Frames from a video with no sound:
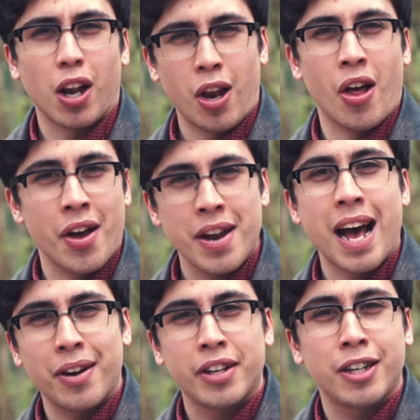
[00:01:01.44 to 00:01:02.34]
learn
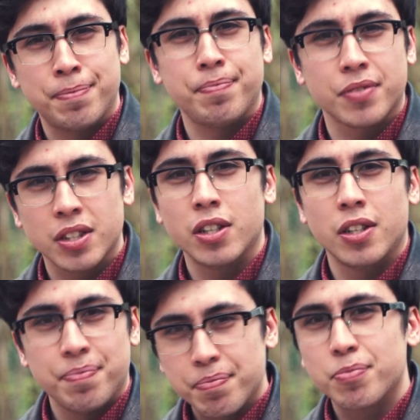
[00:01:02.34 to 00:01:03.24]
how to
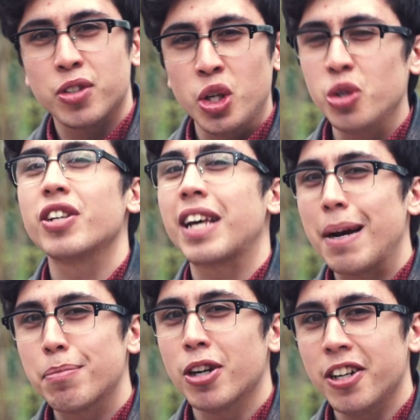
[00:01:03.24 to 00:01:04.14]
use a
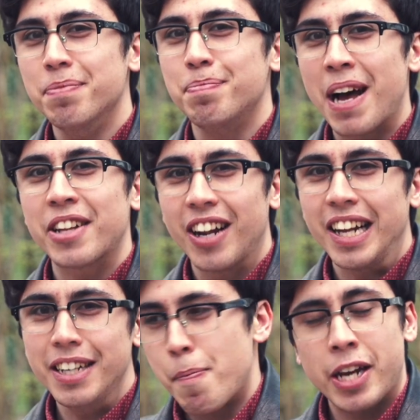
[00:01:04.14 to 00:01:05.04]
camera
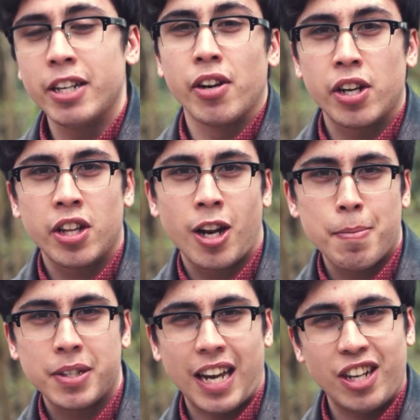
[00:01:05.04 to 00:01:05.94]
manually. Being under the
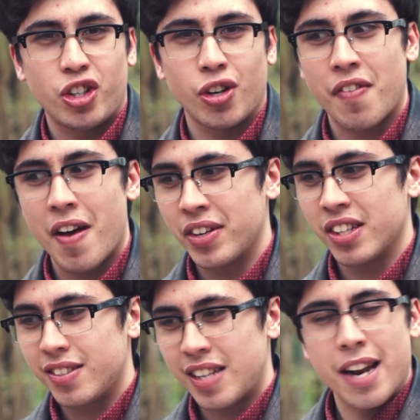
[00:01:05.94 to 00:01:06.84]
limitation of having a
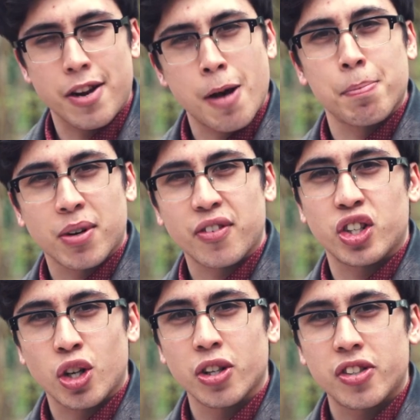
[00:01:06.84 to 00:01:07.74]
set number of
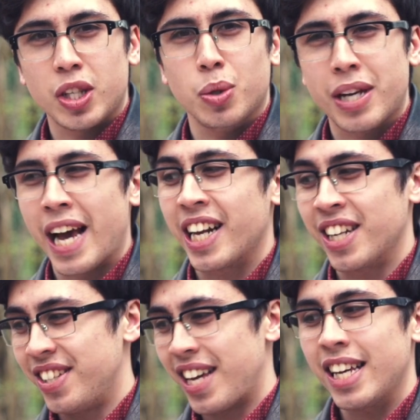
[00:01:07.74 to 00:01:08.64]
shots that you
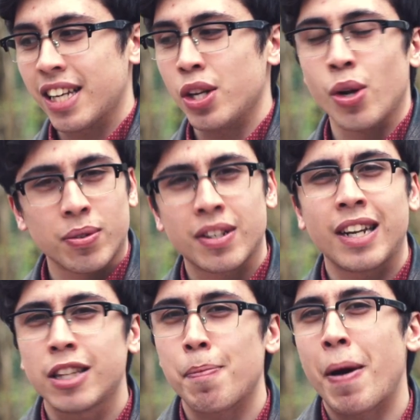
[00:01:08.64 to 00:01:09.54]
can take and not
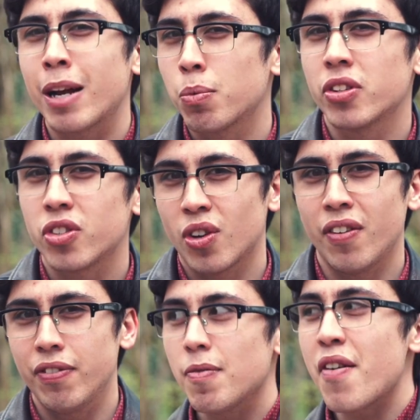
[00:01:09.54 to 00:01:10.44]
delete the bad ones
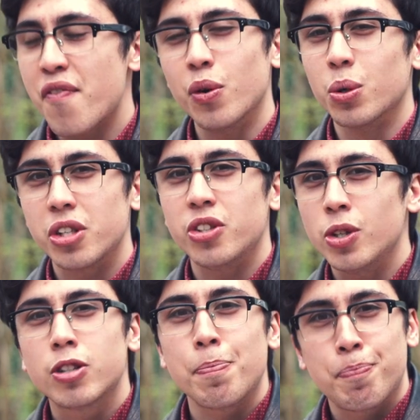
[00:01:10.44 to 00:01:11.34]
off, it forces
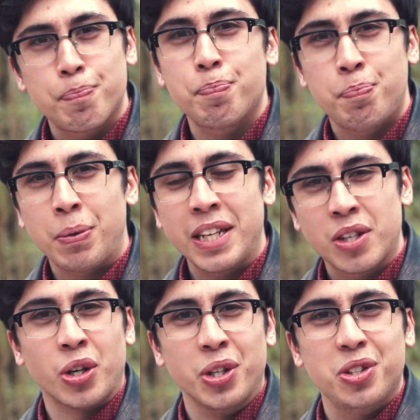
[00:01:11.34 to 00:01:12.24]
you to be
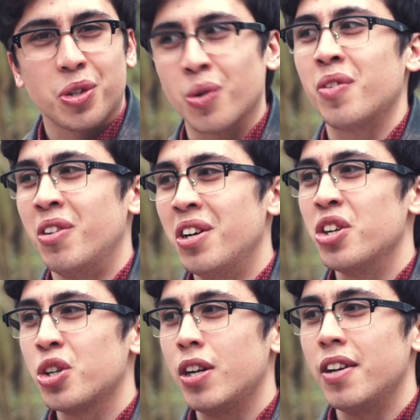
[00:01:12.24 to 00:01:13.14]
good or
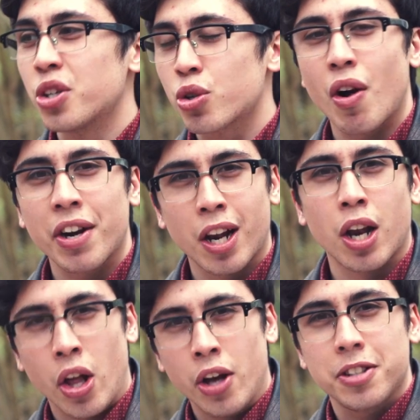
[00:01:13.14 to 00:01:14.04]
try to
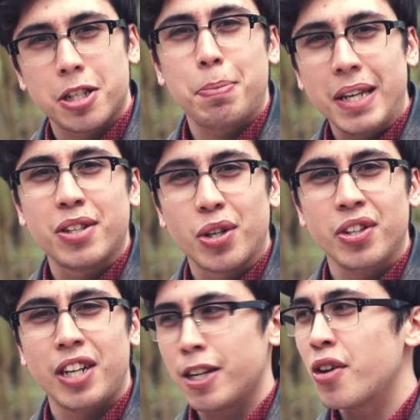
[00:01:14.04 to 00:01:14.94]
learn to be
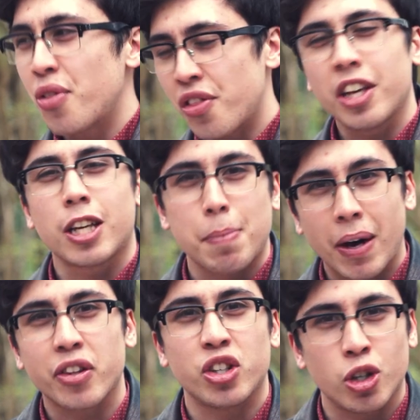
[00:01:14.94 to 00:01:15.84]
good, and you think
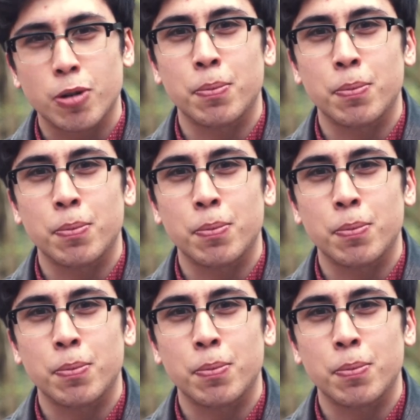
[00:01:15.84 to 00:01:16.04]
about the shot